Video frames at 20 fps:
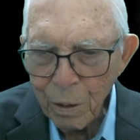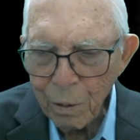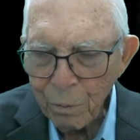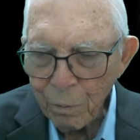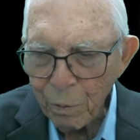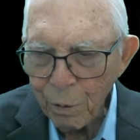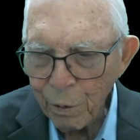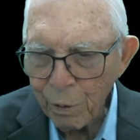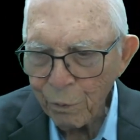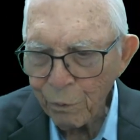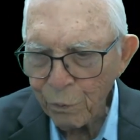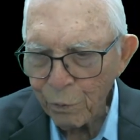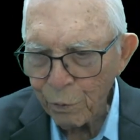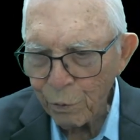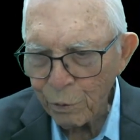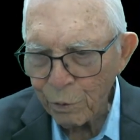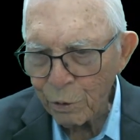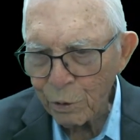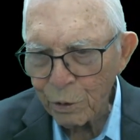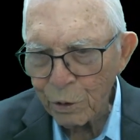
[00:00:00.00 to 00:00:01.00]
But if you
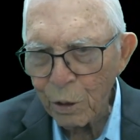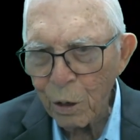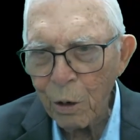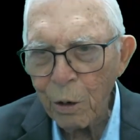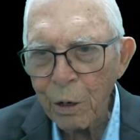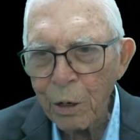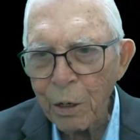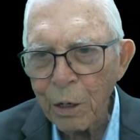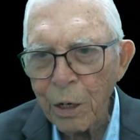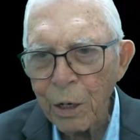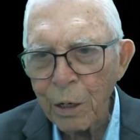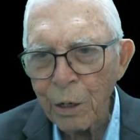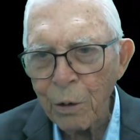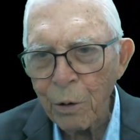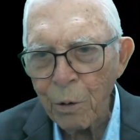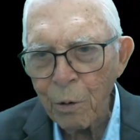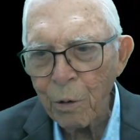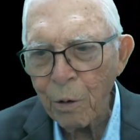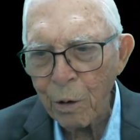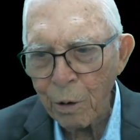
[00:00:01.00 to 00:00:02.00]
had started it
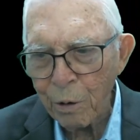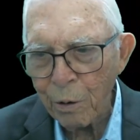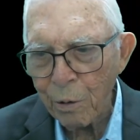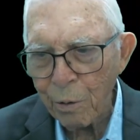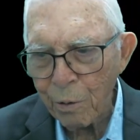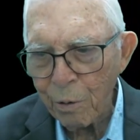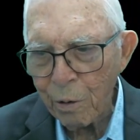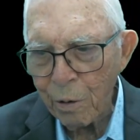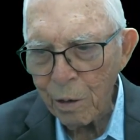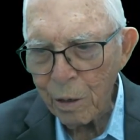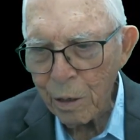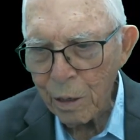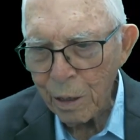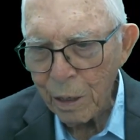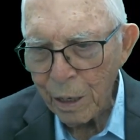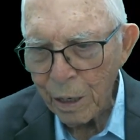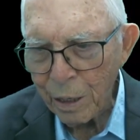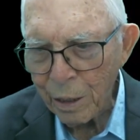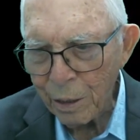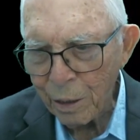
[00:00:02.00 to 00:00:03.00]
earlier
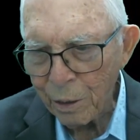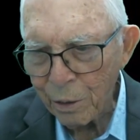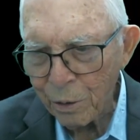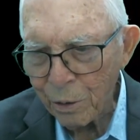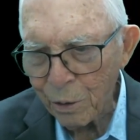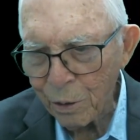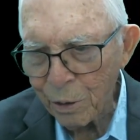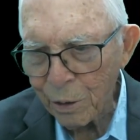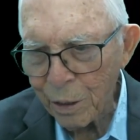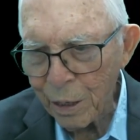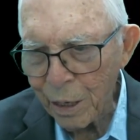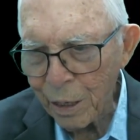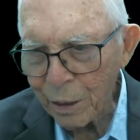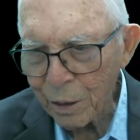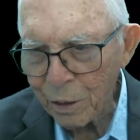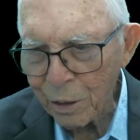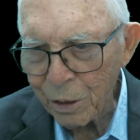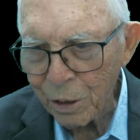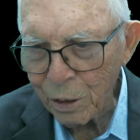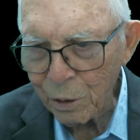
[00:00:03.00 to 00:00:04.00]
and had done that,
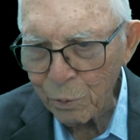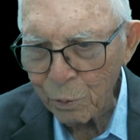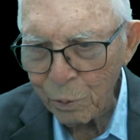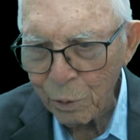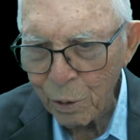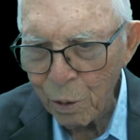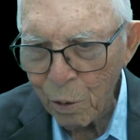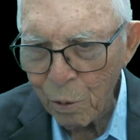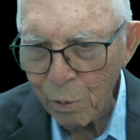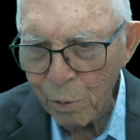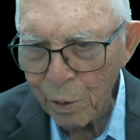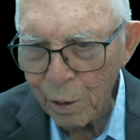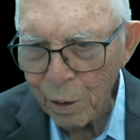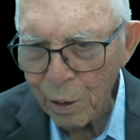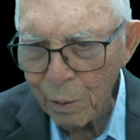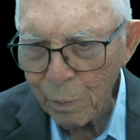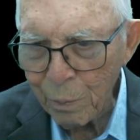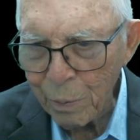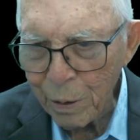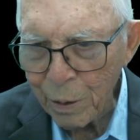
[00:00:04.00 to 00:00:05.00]
this would already
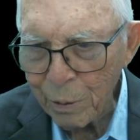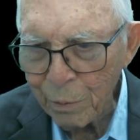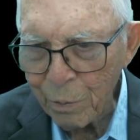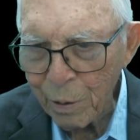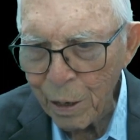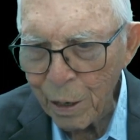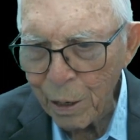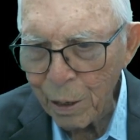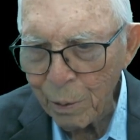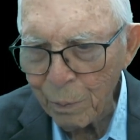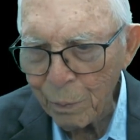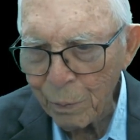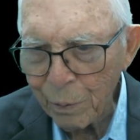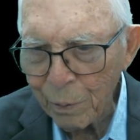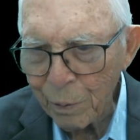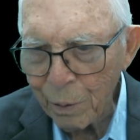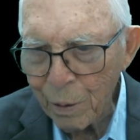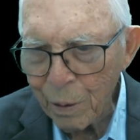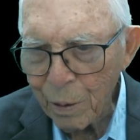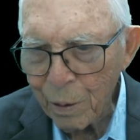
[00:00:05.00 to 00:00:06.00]
be right up,
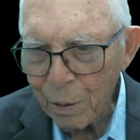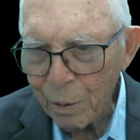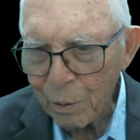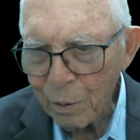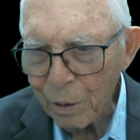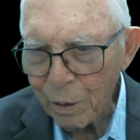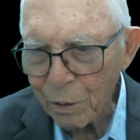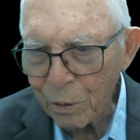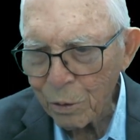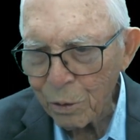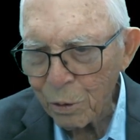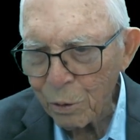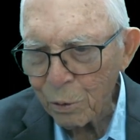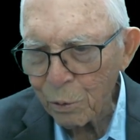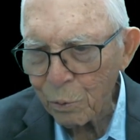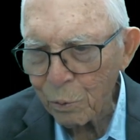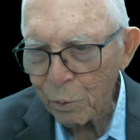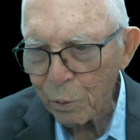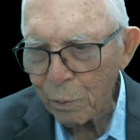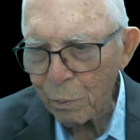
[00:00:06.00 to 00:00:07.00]
this tooth
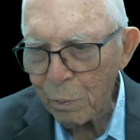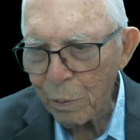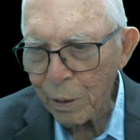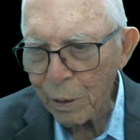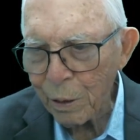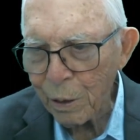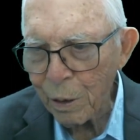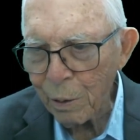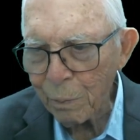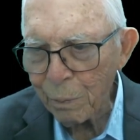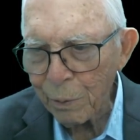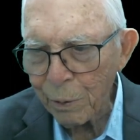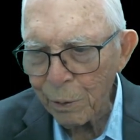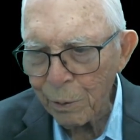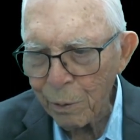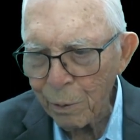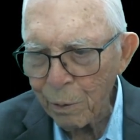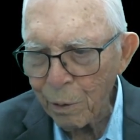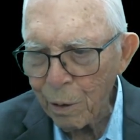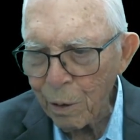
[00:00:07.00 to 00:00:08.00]
would be up
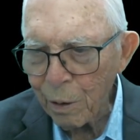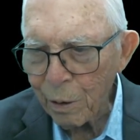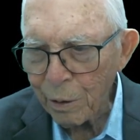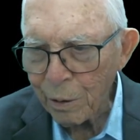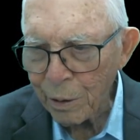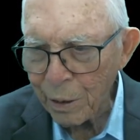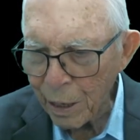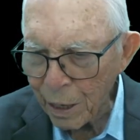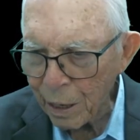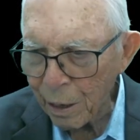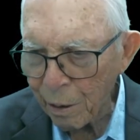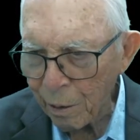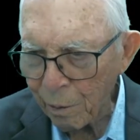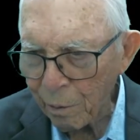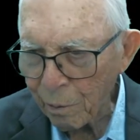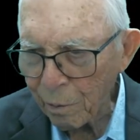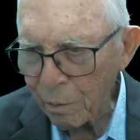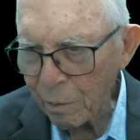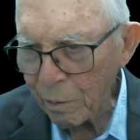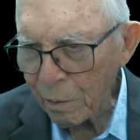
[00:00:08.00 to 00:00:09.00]
here now.
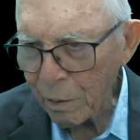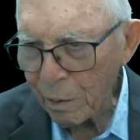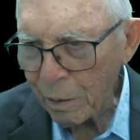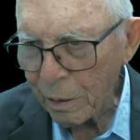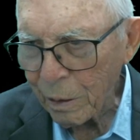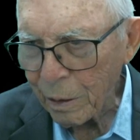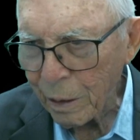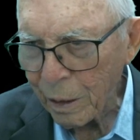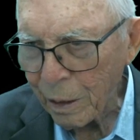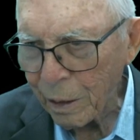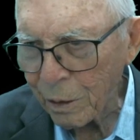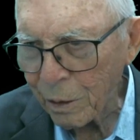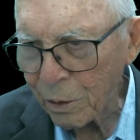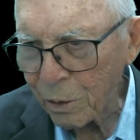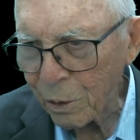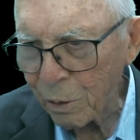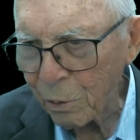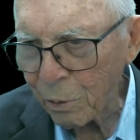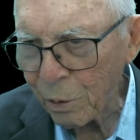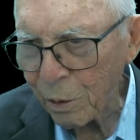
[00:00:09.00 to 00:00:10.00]
And
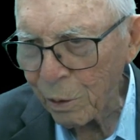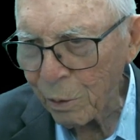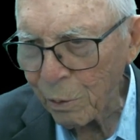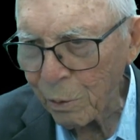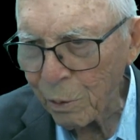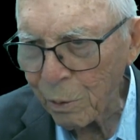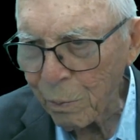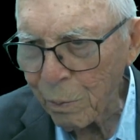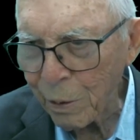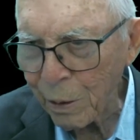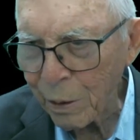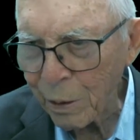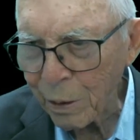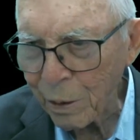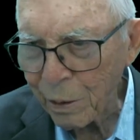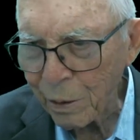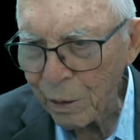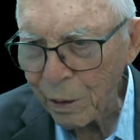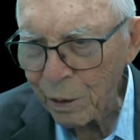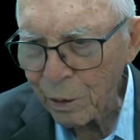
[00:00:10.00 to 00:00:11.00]
so there'd be,
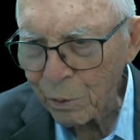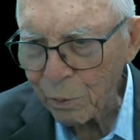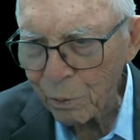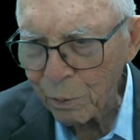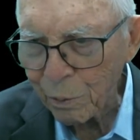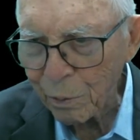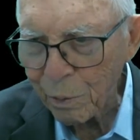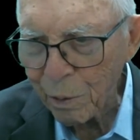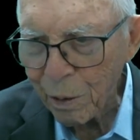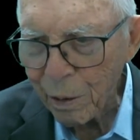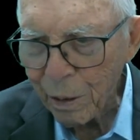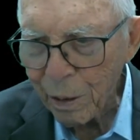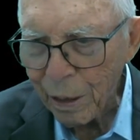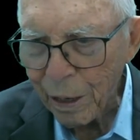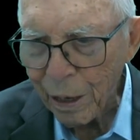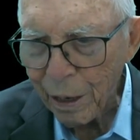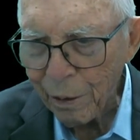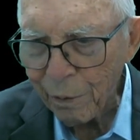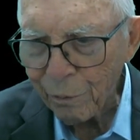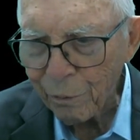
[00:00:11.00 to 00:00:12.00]
this would
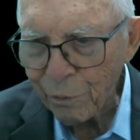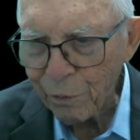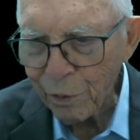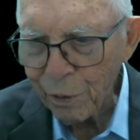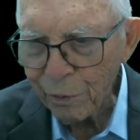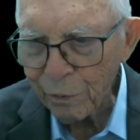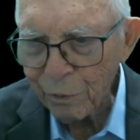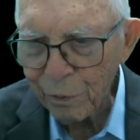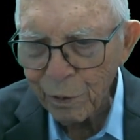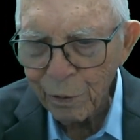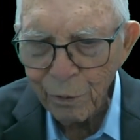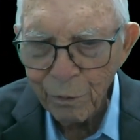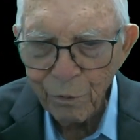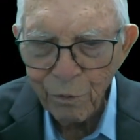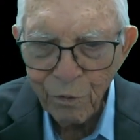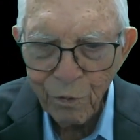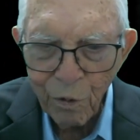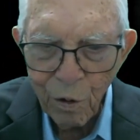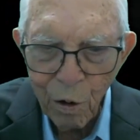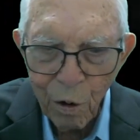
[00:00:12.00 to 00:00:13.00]
have drifted
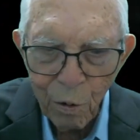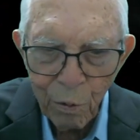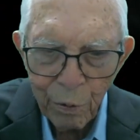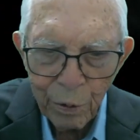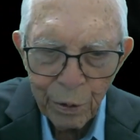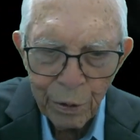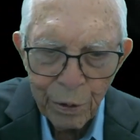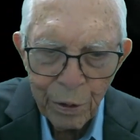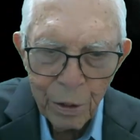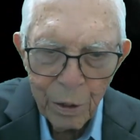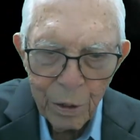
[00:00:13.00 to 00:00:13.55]
forward